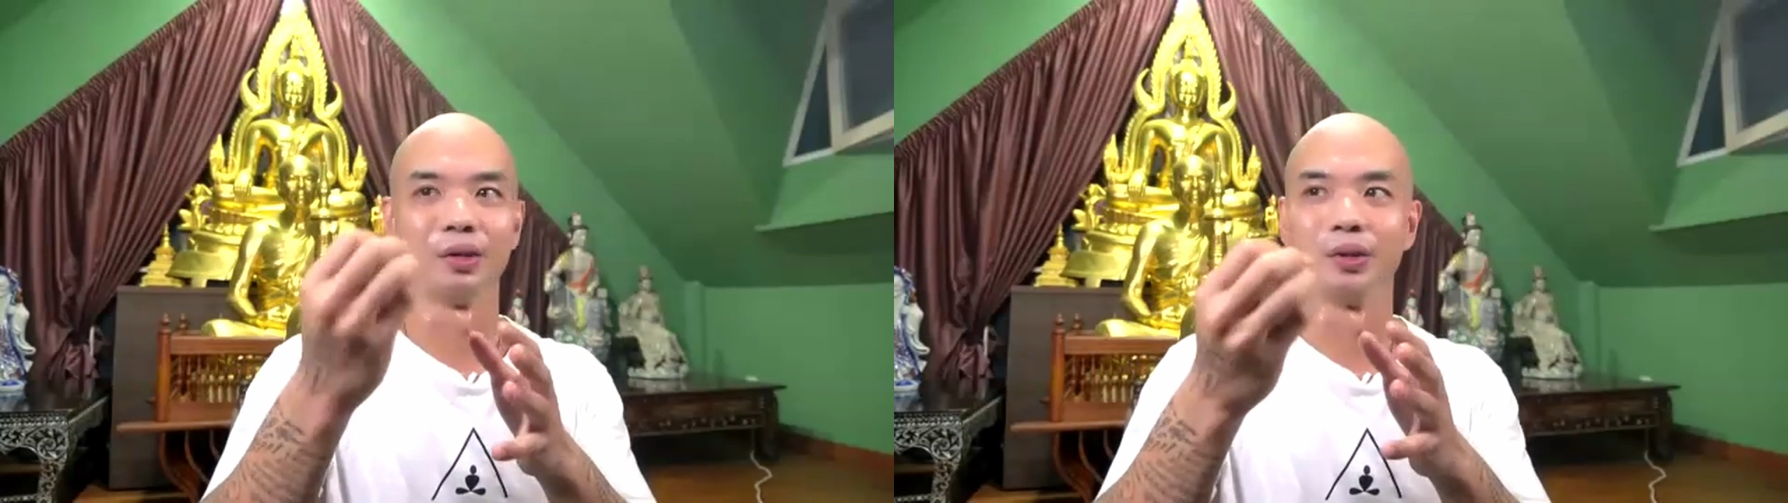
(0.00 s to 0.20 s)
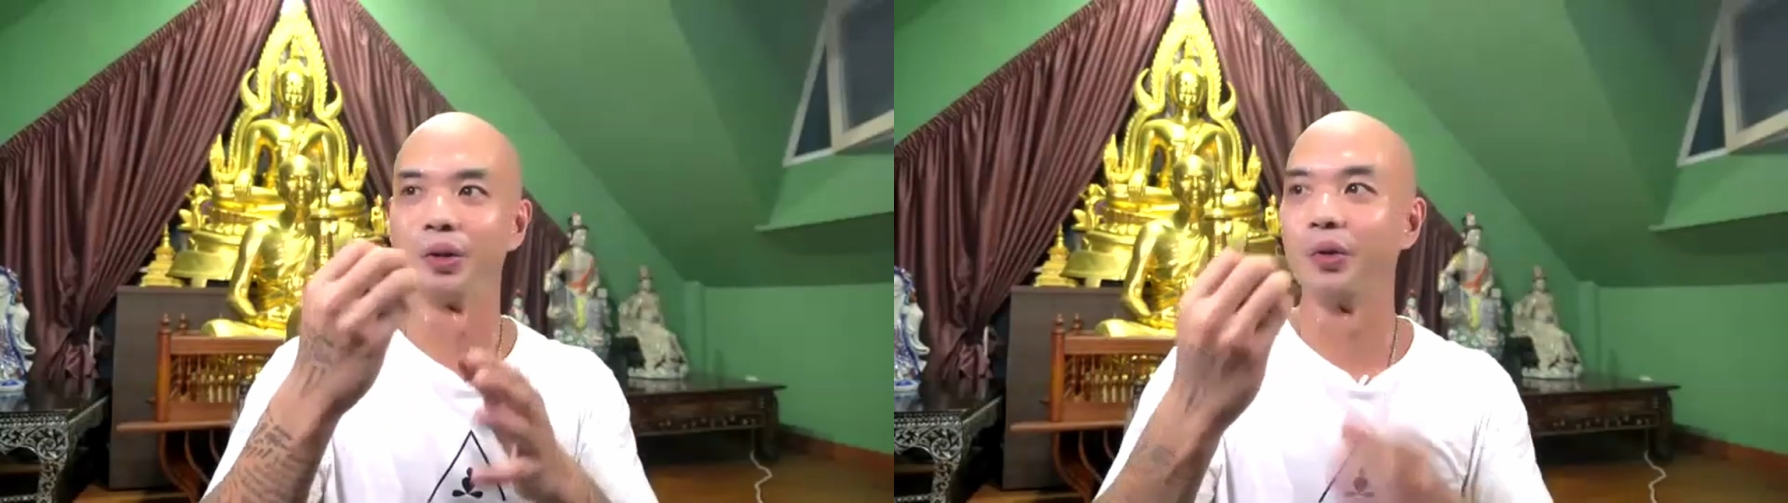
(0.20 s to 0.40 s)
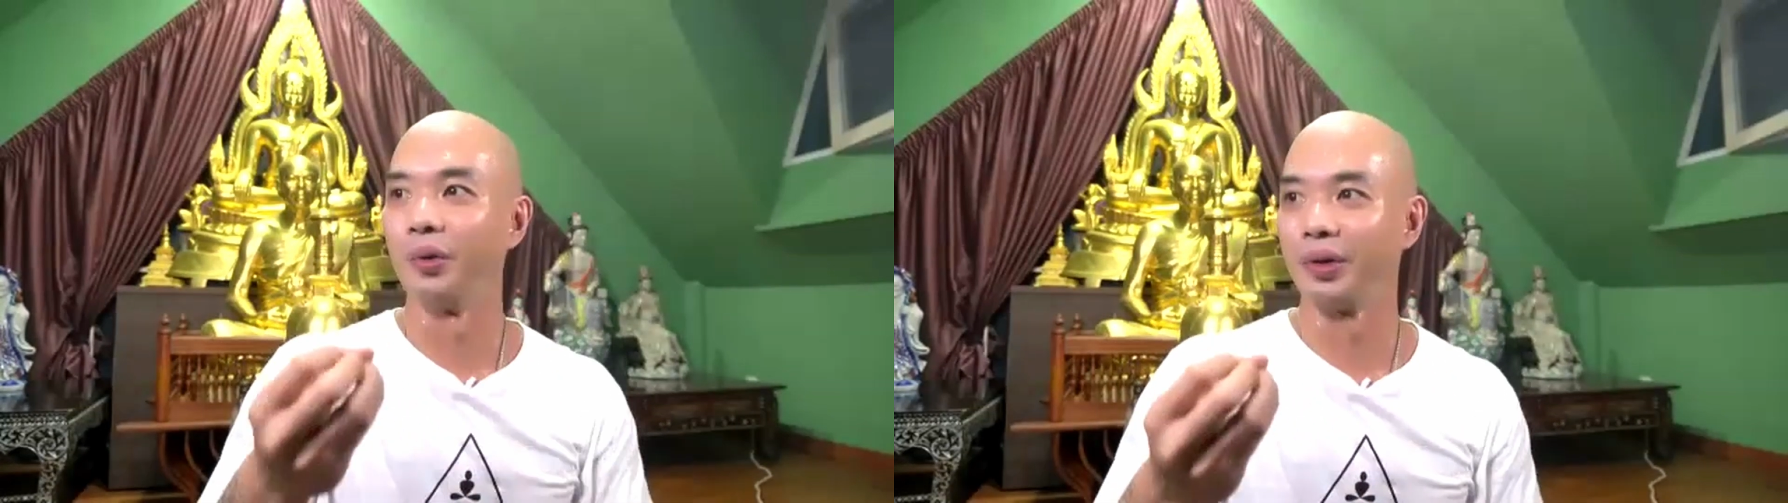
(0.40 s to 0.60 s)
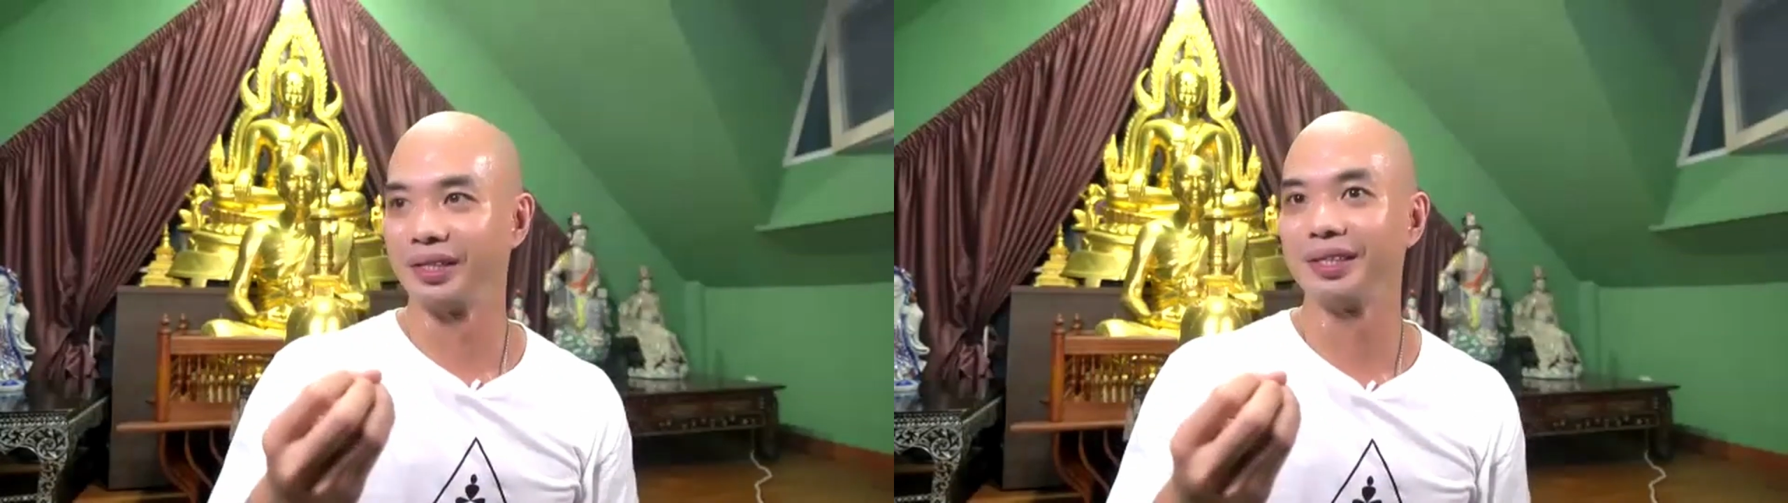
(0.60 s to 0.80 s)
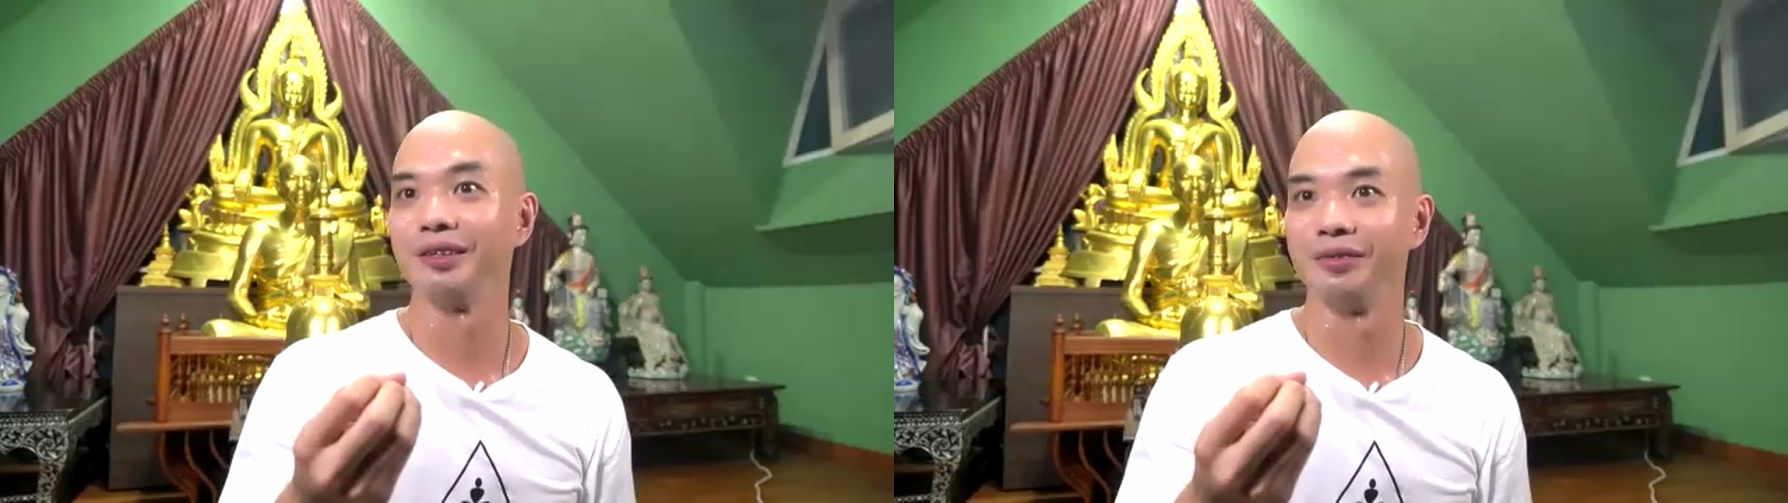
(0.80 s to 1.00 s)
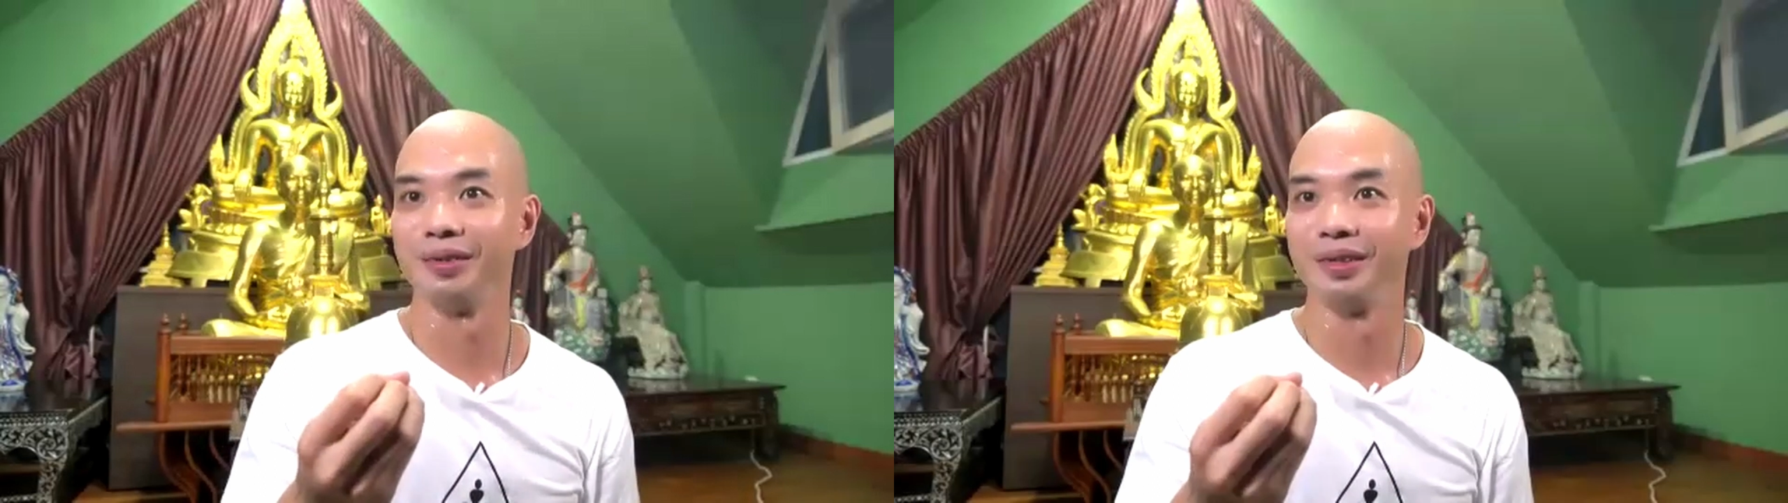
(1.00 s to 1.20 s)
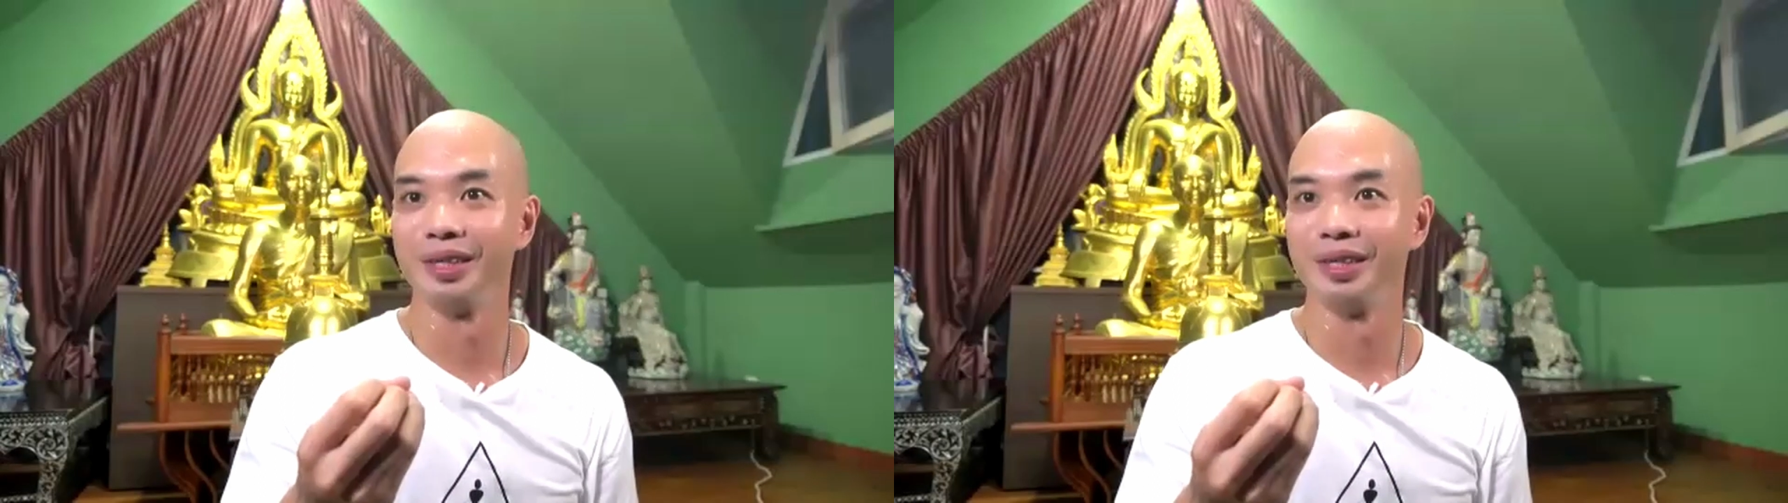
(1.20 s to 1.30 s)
on the goal itself.